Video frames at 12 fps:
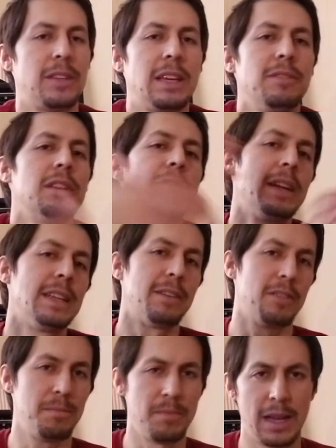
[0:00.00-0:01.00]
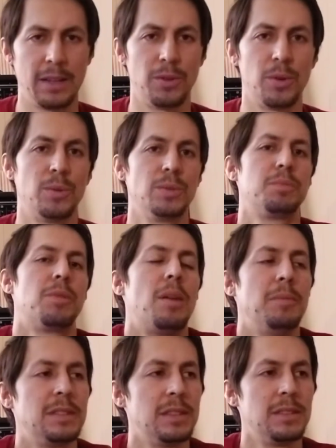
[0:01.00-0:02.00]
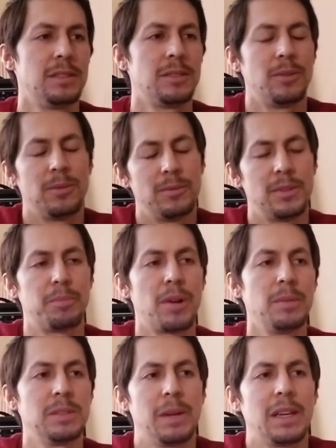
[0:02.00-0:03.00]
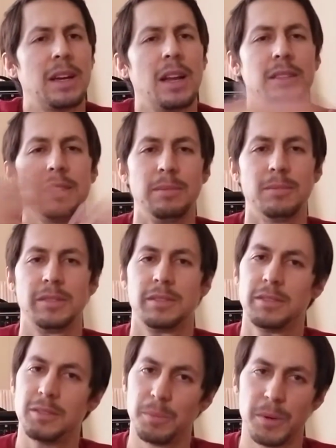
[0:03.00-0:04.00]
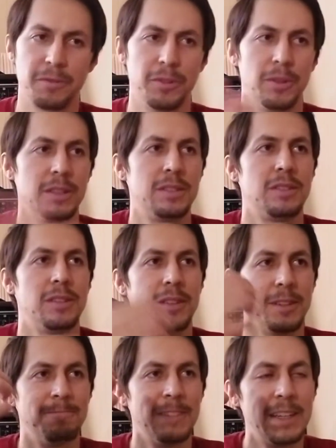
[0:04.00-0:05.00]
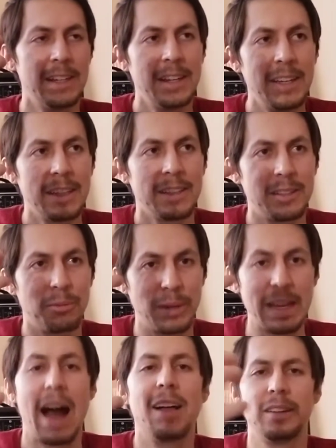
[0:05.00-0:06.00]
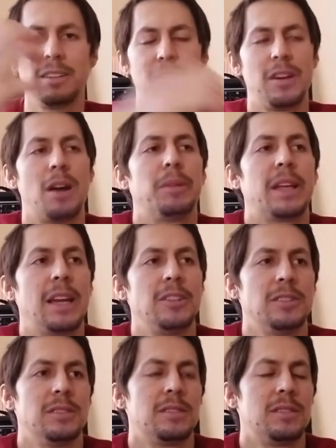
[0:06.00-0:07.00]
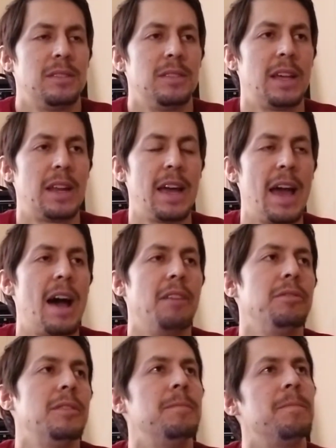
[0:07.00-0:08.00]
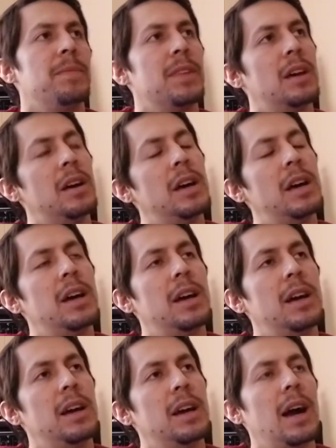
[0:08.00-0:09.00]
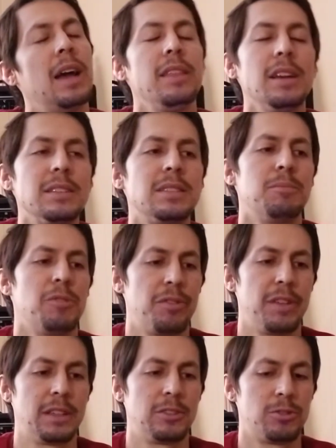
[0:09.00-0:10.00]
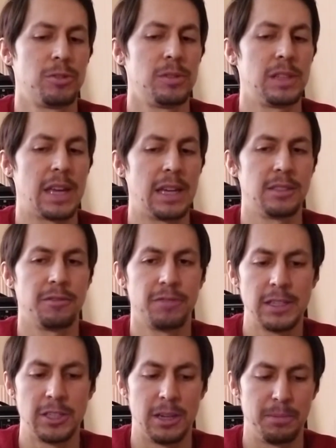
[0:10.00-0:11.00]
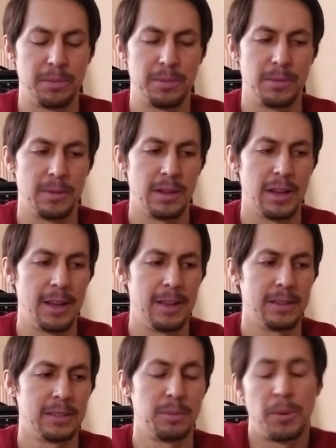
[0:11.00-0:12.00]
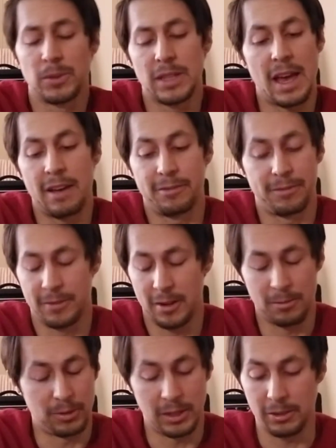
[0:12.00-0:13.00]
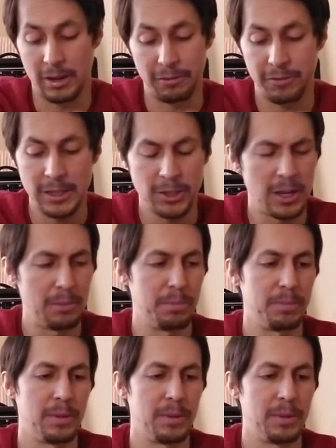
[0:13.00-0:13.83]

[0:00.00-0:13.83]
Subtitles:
even if I never made those promises. So the promise making kind of seems superfluous to the reality of the obligations that I have. I think a similar thing is true in the case of friendship. Suppose I have a really great friendship,